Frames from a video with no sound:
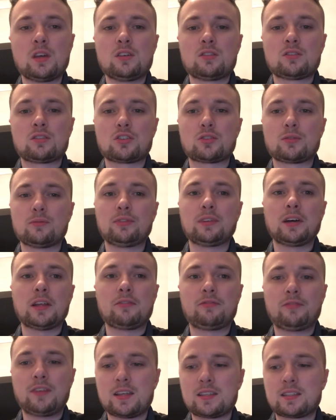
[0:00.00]
So something like the
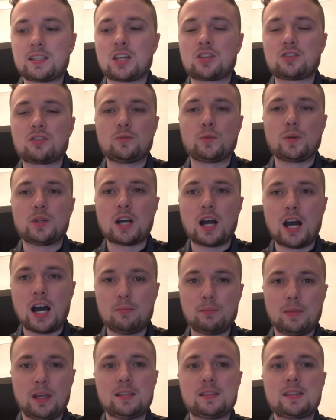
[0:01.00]
fit sessions which are
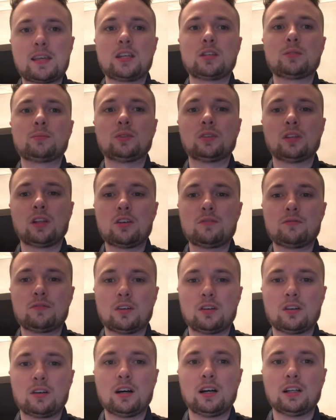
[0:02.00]
maintainable
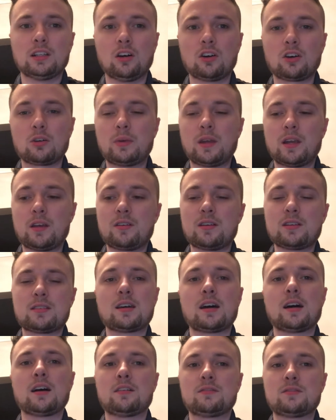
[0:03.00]
over a longer period
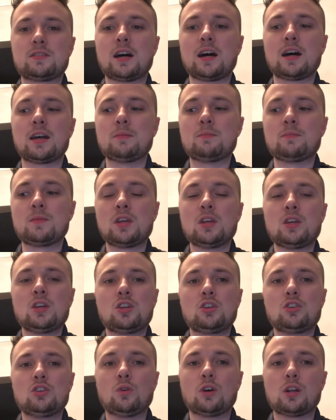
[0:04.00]
of time,
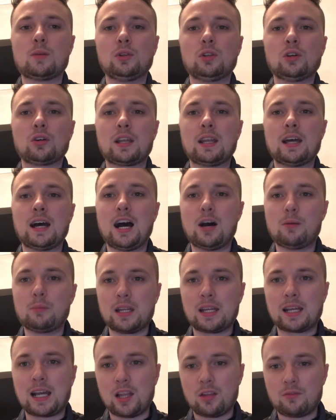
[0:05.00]
you want to be looking at how
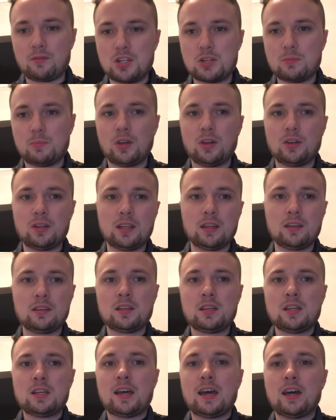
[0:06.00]
many calories you're burning
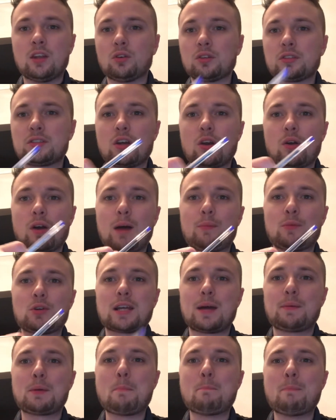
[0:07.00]
and also how
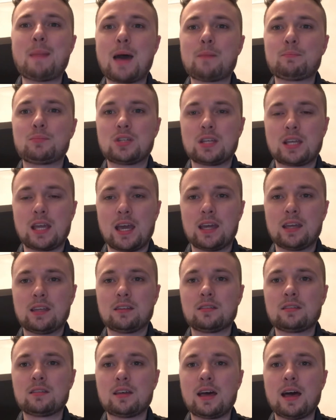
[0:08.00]
many MEPs you're getting